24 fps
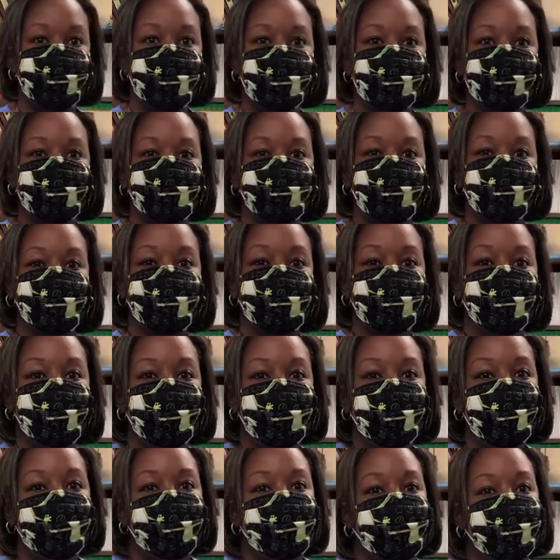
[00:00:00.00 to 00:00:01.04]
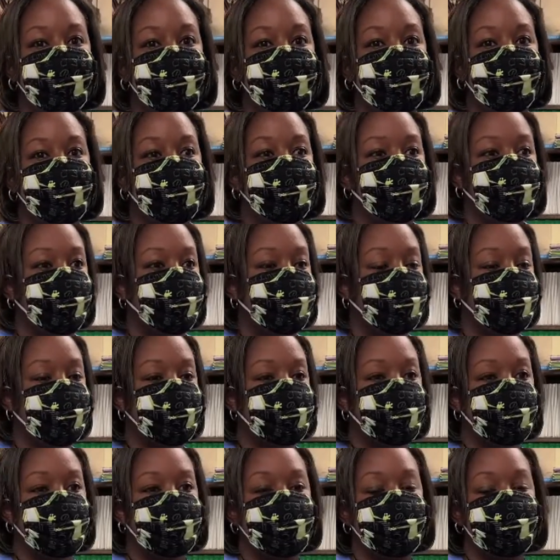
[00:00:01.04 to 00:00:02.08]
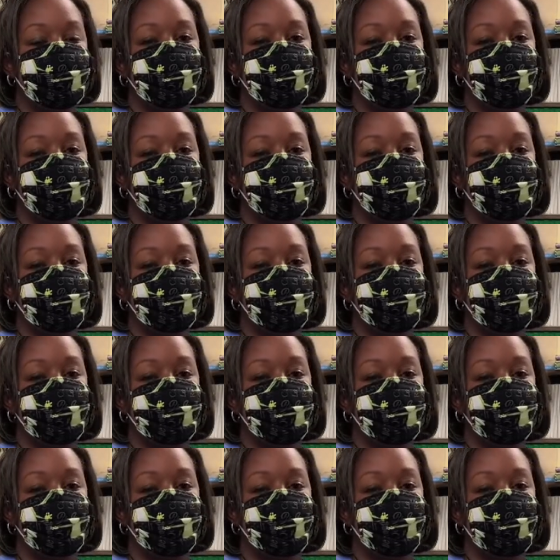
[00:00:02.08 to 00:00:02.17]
possible uh, for first grade